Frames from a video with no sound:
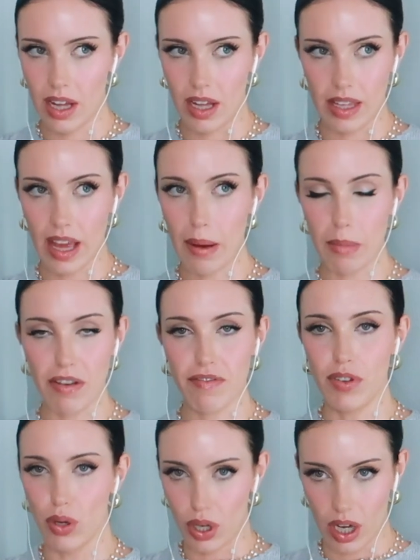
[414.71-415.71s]
Yeah, it might
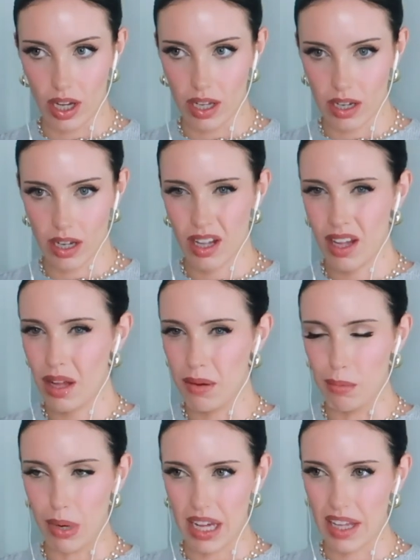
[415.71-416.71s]
feel good,
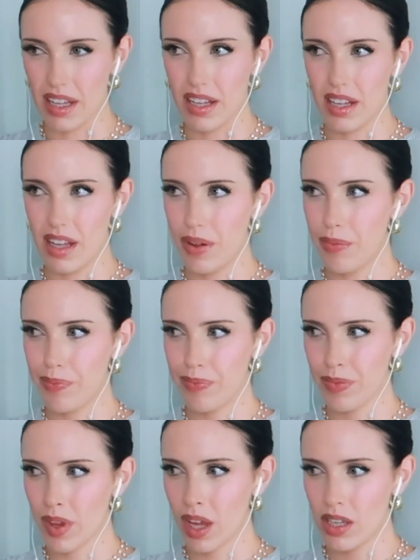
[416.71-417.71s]
but
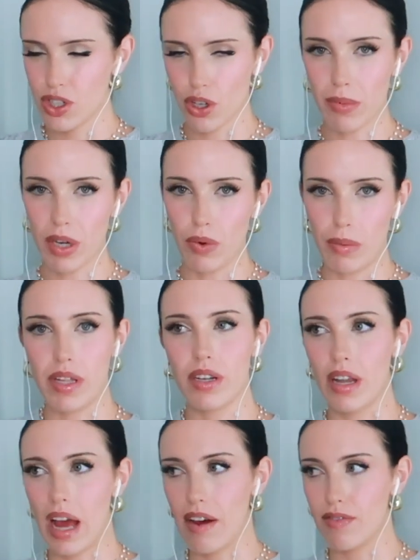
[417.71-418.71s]
so many
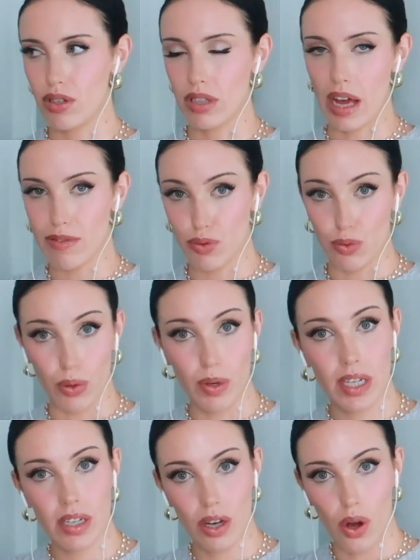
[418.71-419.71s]
women have their lives
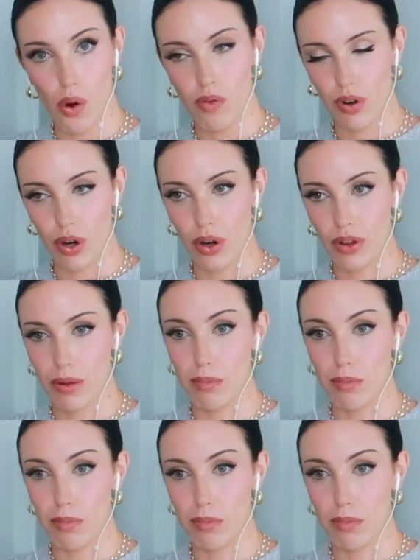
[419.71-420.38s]
ruined over the